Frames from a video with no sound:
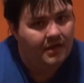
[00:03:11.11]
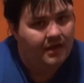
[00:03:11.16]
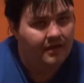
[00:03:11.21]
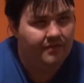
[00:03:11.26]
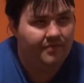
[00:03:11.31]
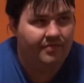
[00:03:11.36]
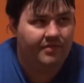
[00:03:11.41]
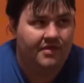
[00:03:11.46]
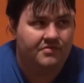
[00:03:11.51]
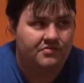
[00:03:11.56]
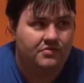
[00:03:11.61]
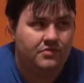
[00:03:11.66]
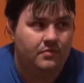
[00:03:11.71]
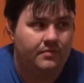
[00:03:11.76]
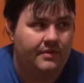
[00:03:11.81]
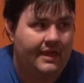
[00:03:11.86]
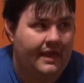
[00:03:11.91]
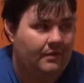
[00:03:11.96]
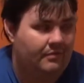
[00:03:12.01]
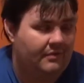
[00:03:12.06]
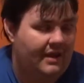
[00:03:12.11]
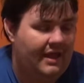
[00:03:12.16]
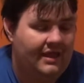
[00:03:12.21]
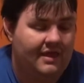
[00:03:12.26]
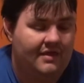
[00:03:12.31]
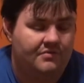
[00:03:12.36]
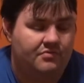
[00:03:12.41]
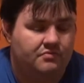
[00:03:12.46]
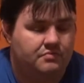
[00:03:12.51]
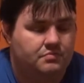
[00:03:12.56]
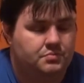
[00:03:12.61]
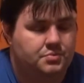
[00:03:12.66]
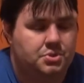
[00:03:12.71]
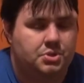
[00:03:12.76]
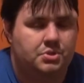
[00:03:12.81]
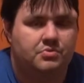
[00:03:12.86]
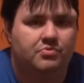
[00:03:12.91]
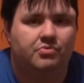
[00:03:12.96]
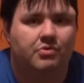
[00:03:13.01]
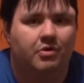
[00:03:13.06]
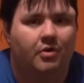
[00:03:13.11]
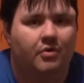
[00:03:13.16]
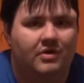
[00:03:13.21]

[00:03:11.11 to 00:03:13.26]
unless you count, I guess, choose your